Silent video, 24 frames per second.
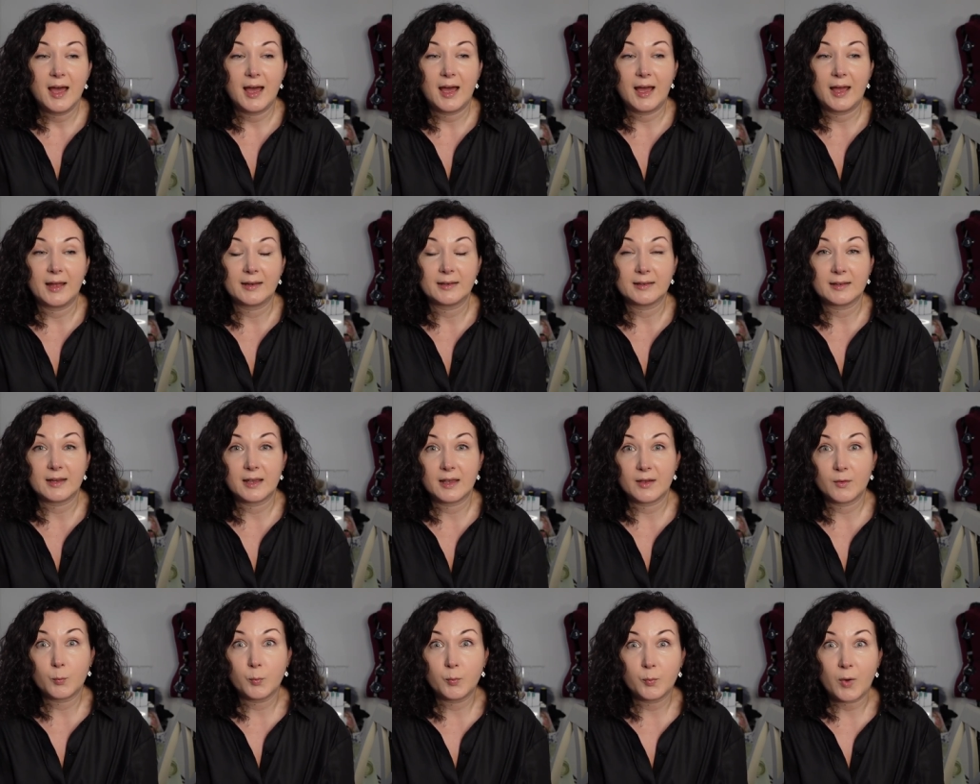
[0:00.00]
And
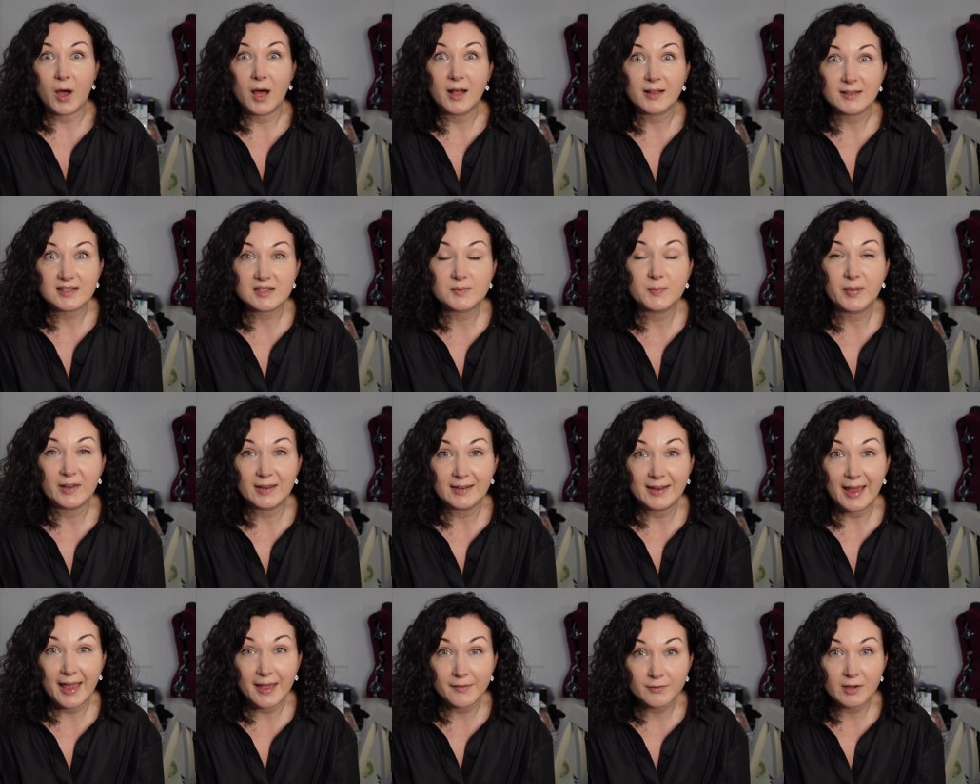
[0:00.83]
whilst
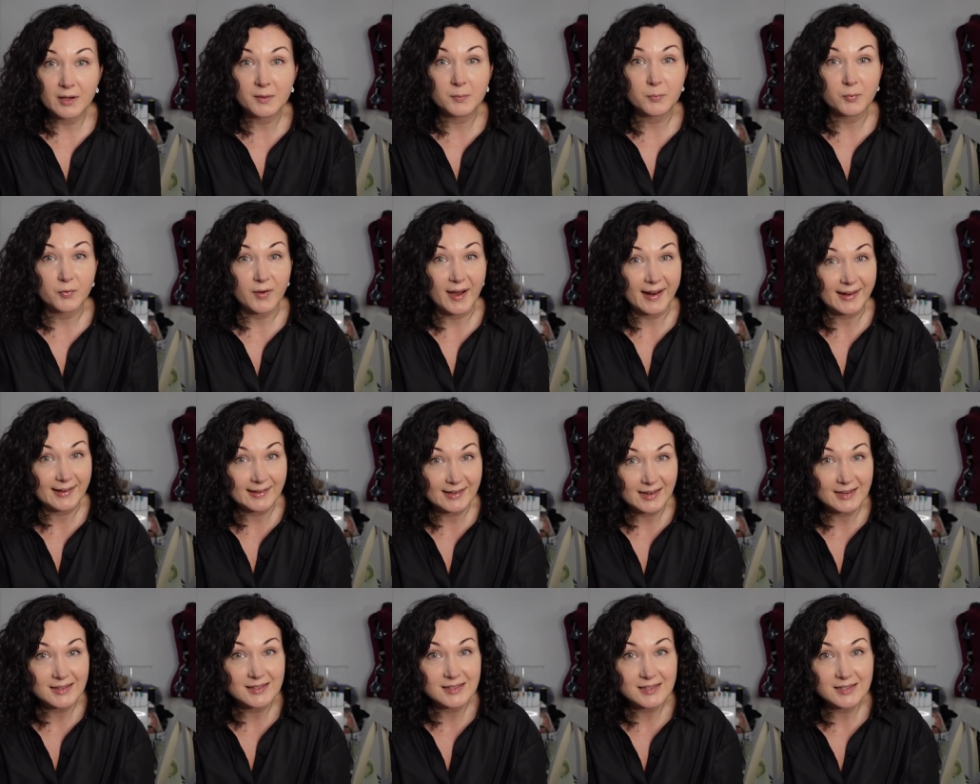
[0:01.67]
being heavily
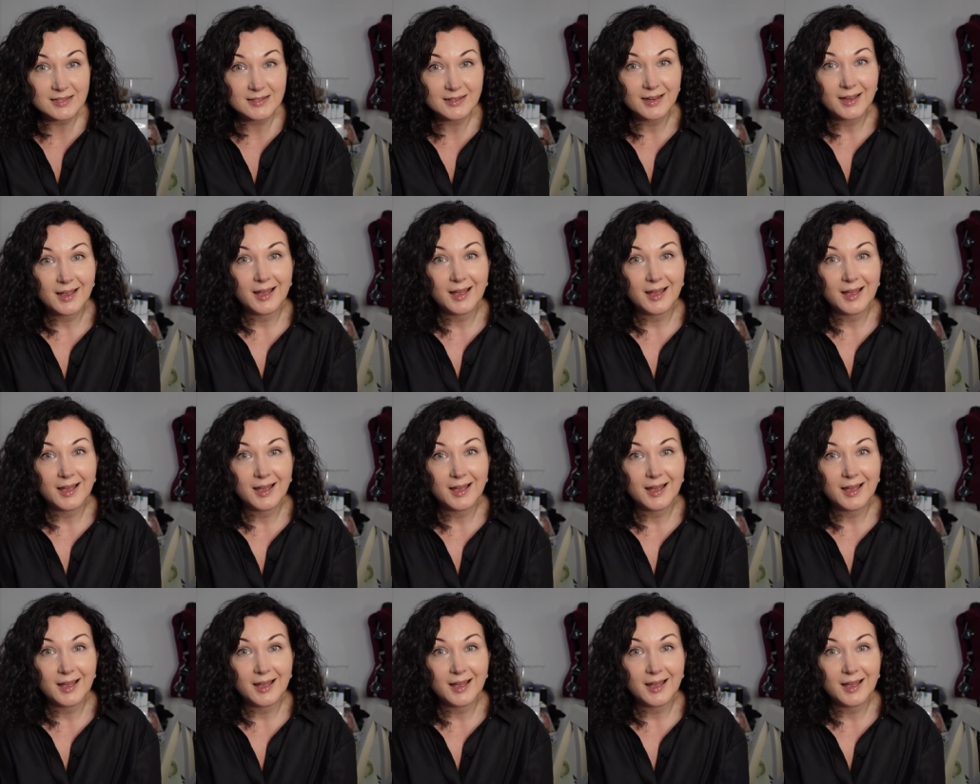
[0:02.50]
pregnant,